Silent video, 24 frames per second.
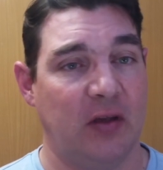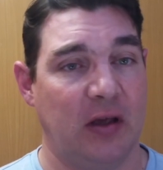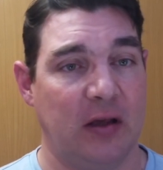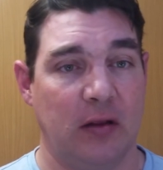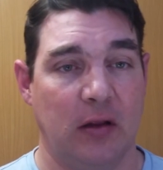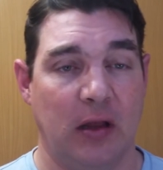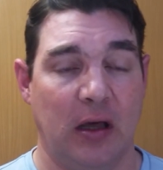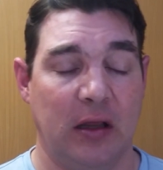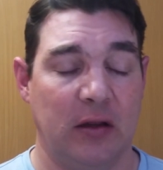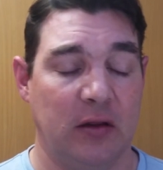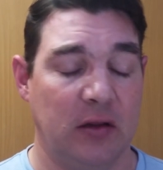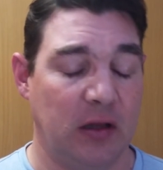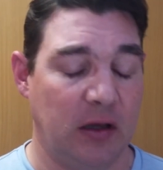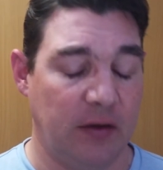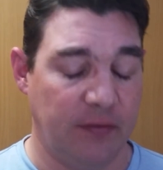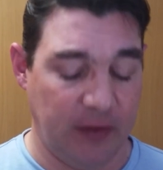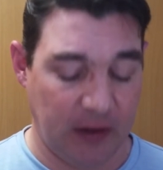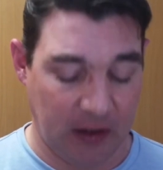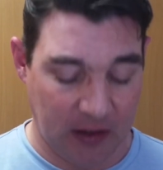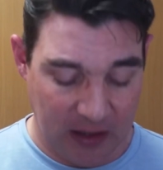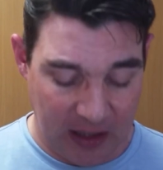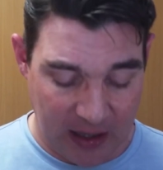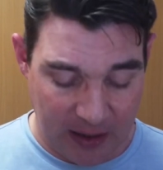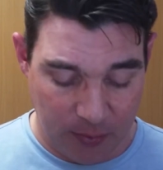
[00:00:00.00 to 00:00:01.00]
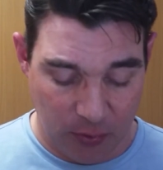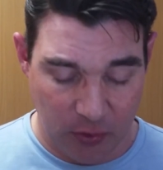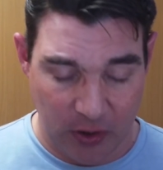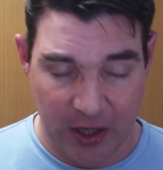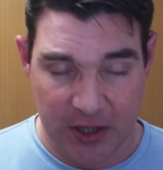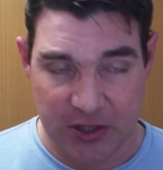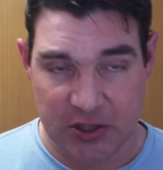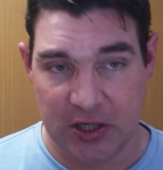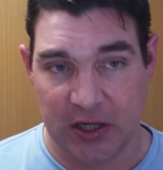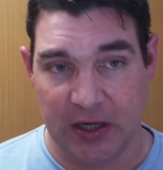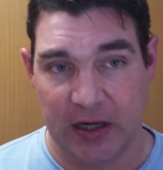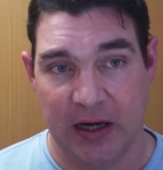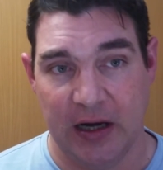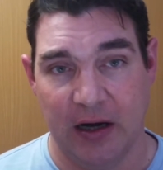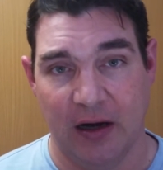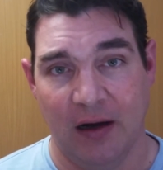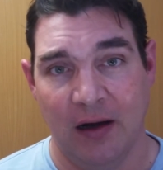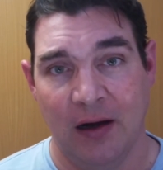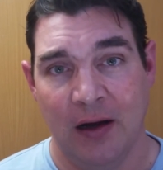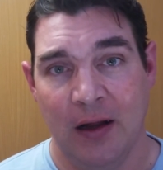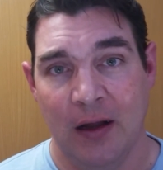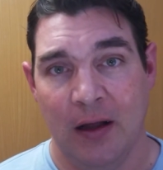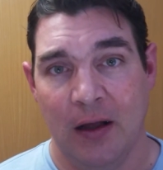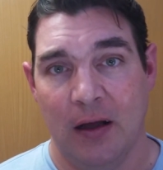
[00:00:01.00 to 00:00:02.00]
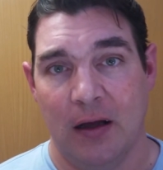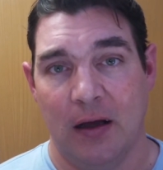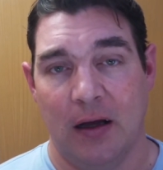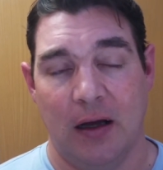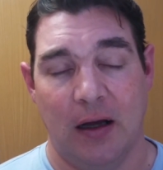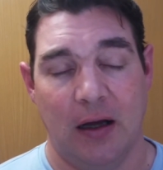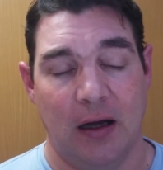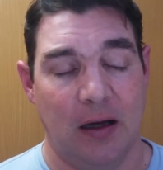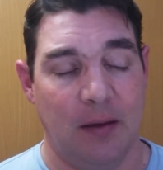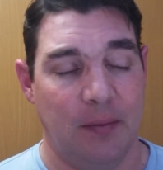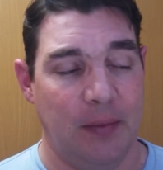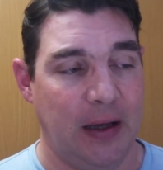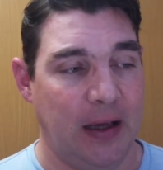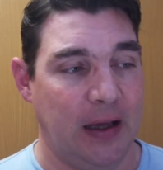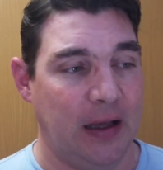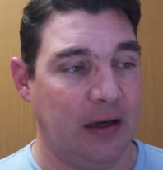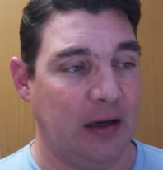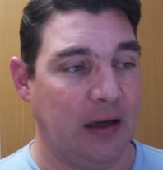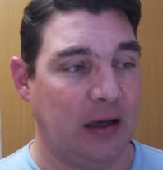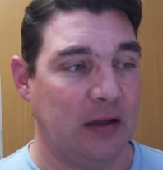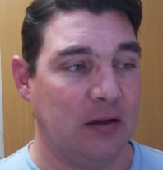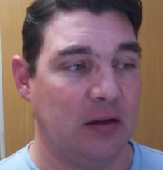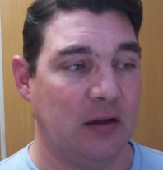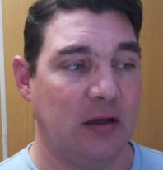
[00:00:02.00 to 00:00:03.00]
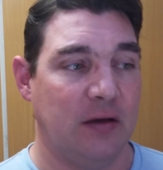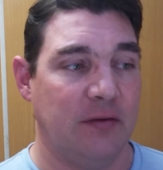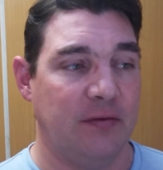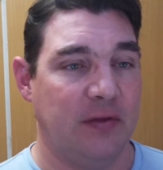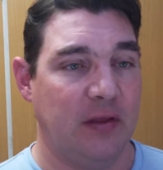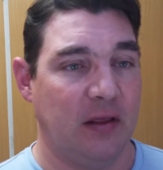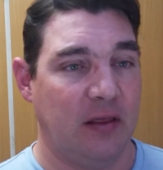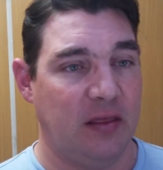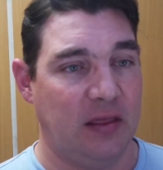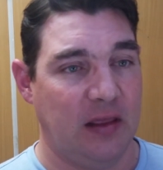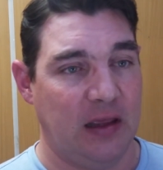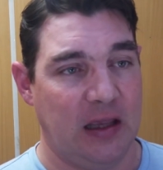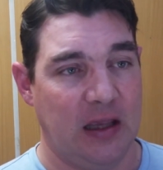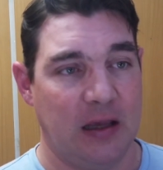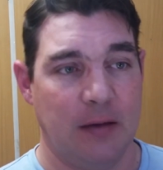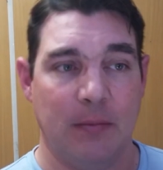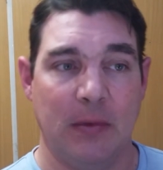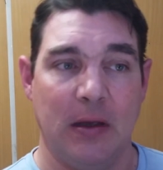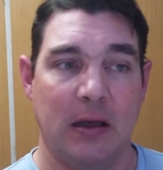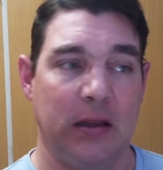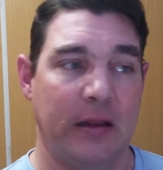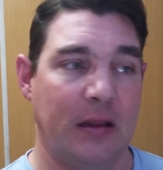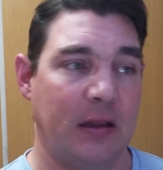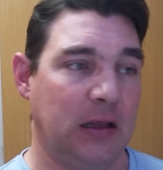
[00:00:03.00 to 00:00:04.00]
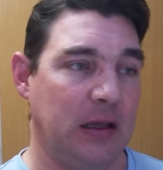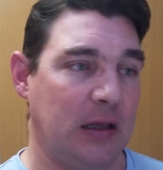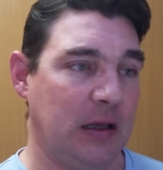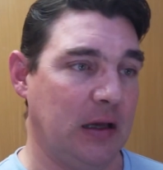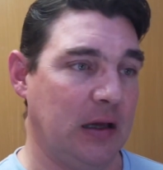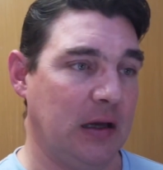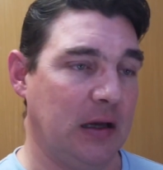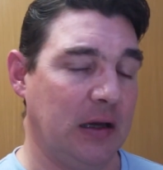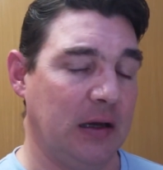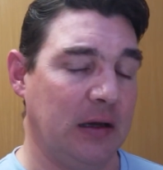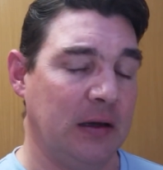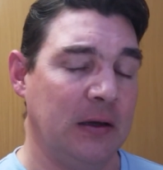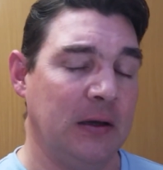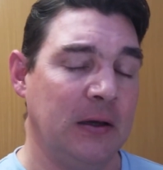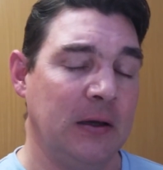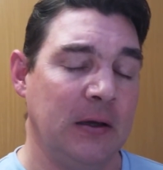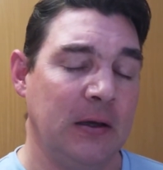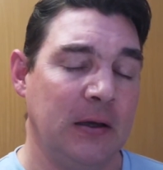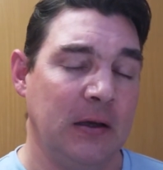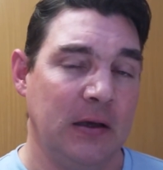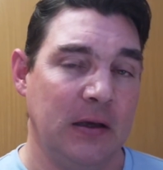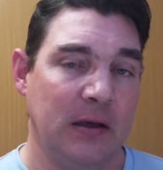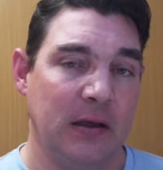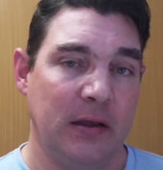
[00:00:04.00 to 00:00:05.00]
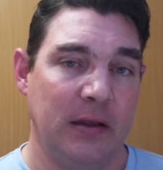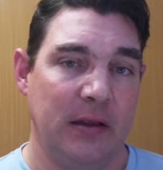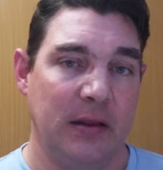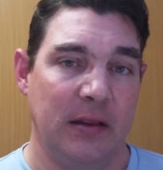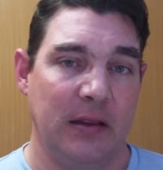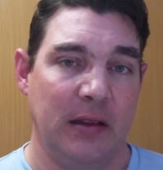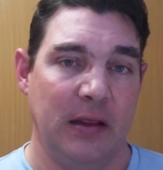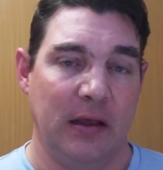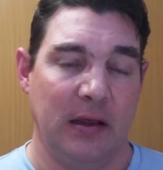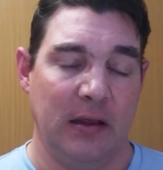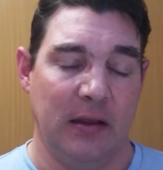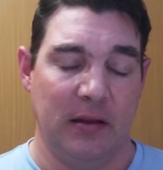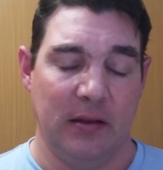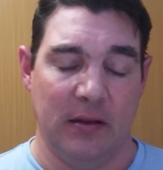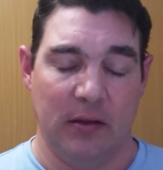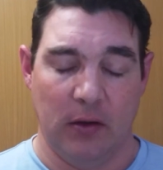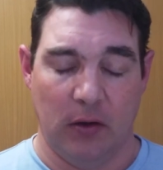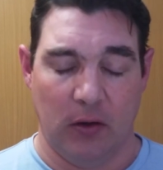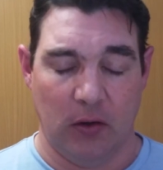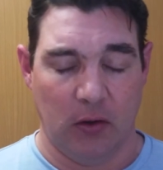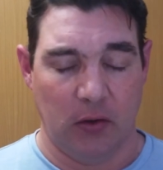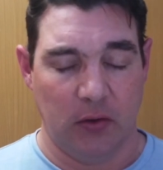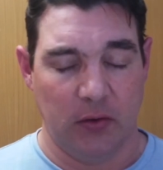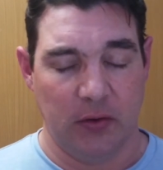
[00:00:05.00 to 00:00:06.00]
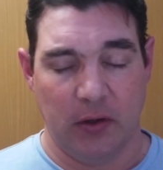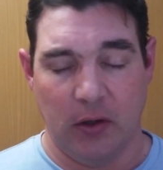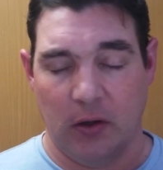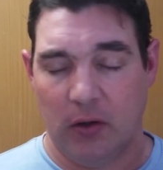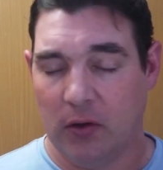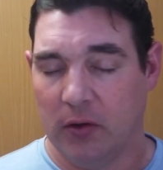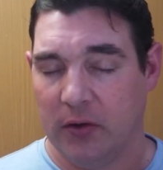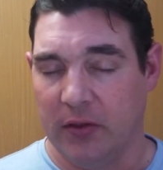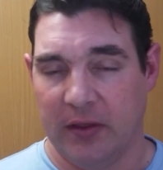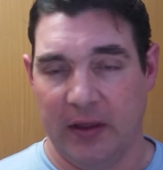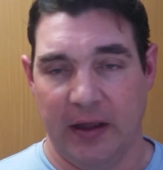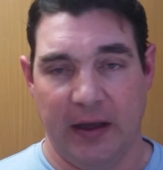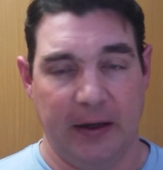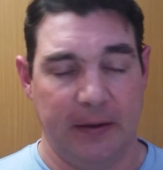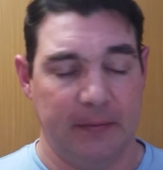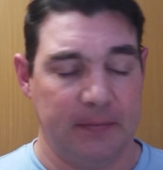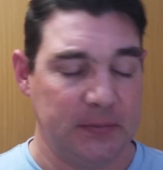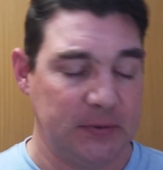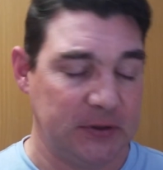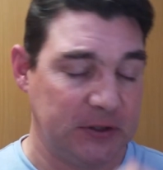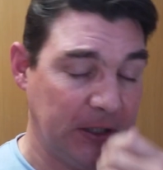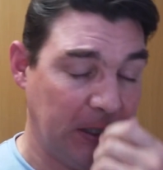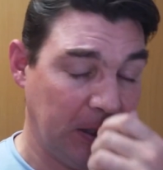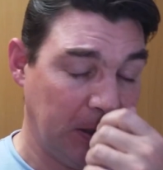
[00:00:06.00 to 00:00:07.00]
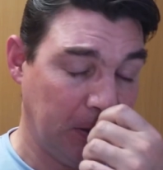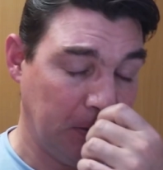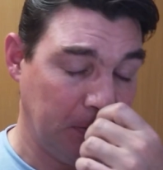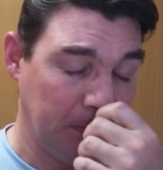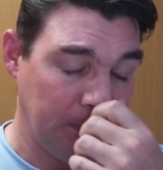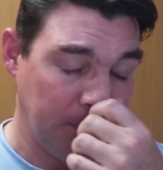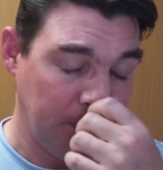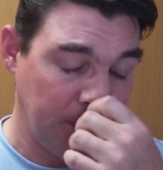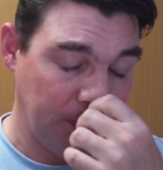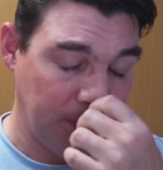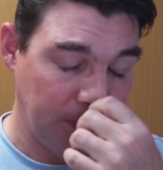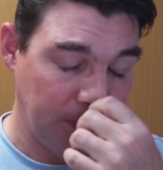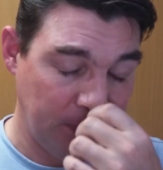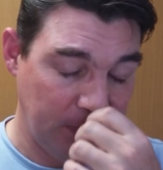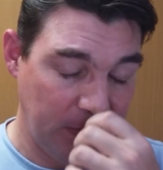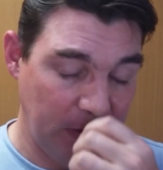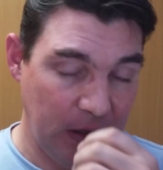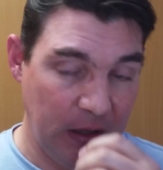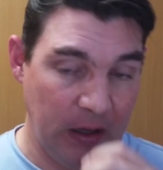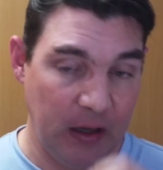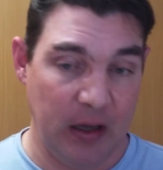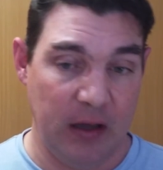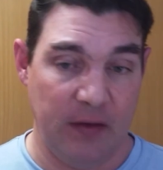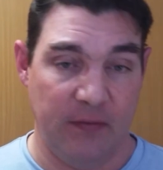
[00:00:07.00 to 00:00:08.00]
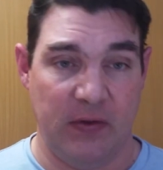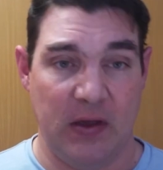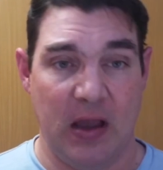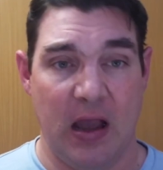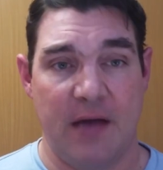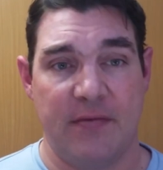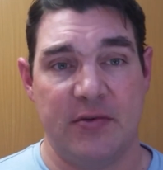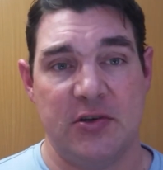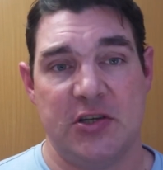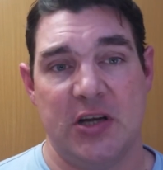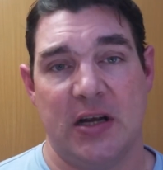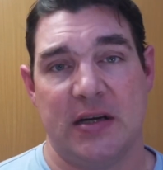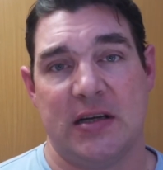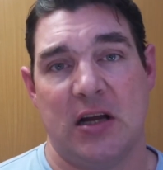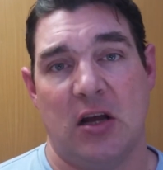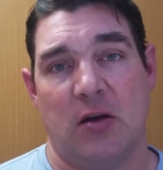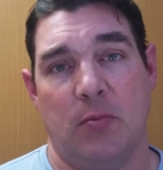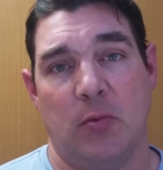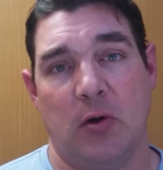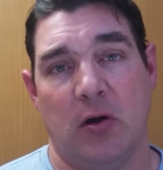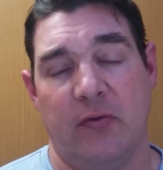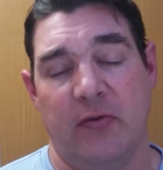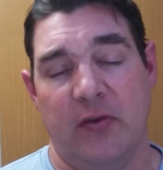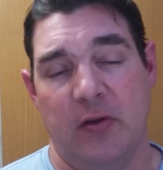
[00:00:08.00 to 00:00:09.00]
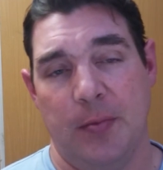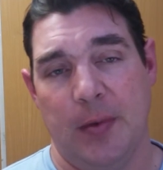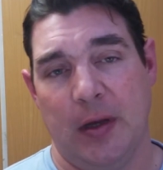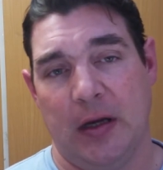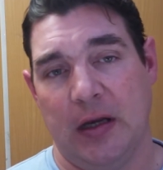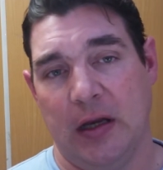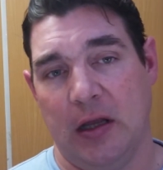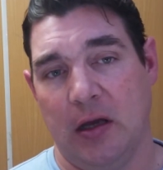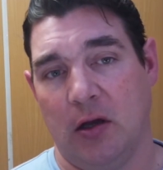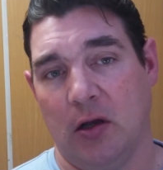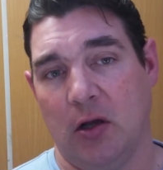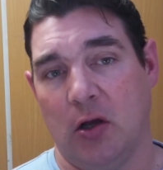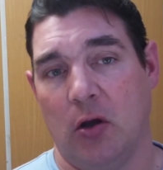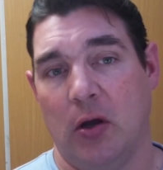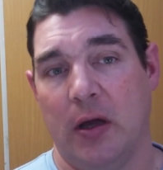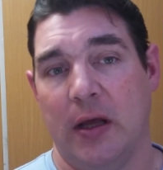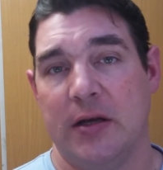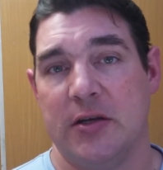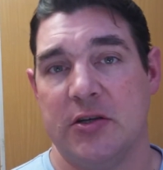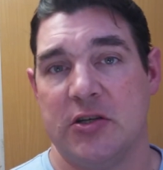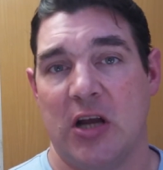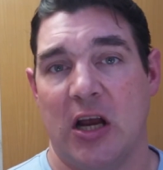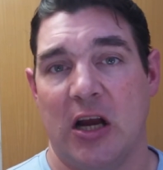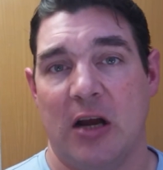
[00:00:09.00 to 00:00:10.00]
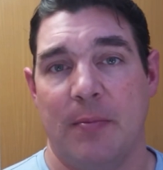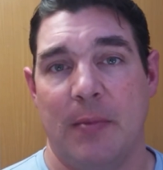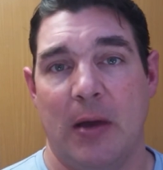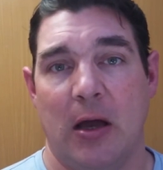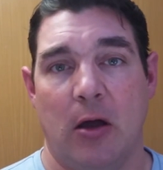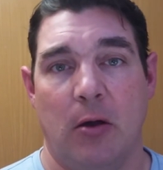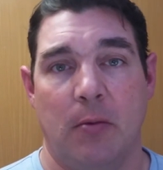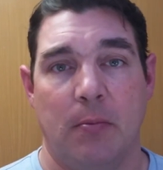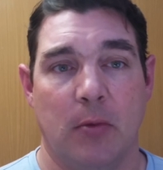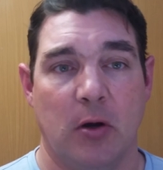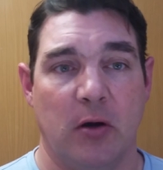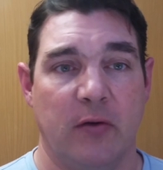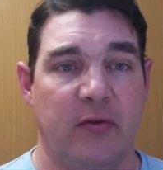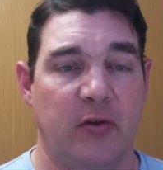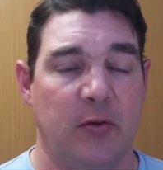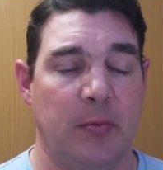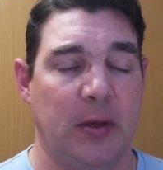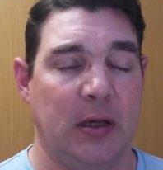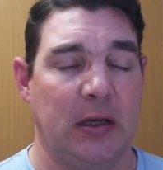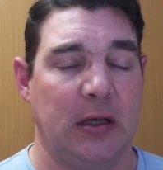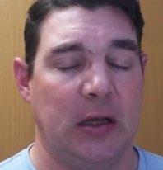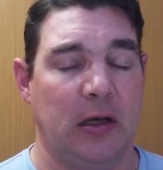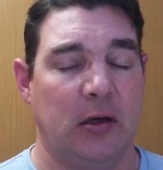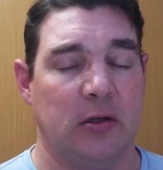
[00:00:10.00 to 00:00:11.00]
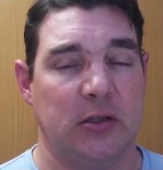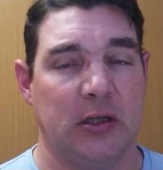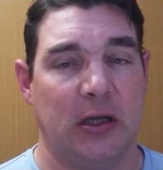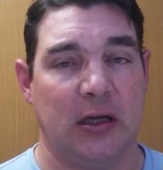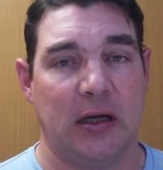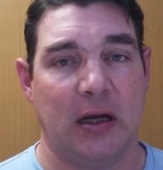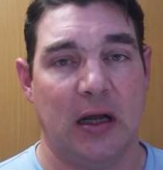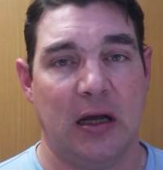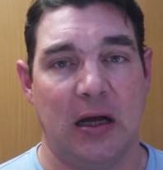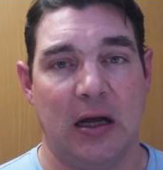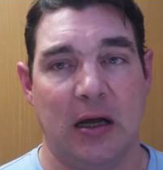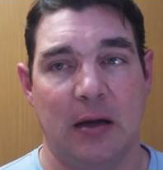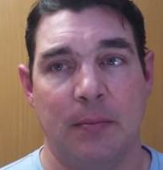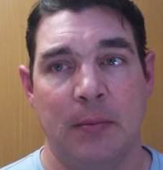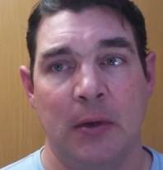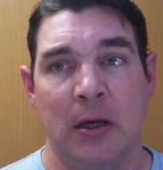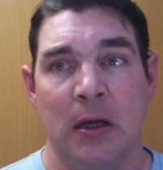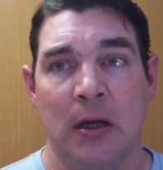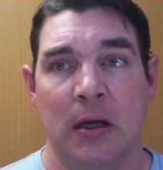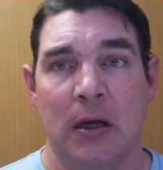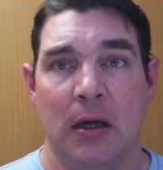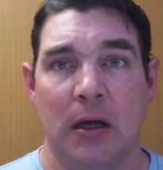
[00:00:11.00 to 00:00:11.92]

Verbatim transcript: I love the collaboration here, and I love the theme and the whole thing. So if you haven't checked out Murphy McNeil, go ahead and check him out, murphymcneil.com.